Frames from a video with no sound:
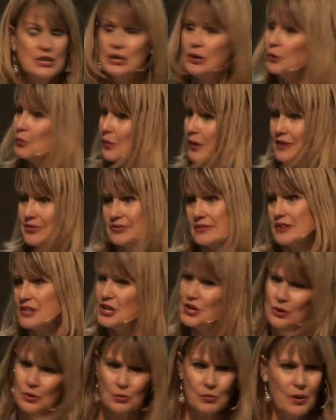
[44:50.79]
don't want you
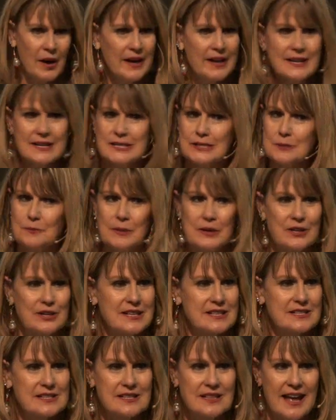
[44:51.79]
don't want to
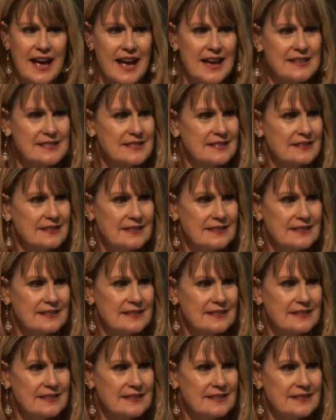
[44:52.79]
experience that.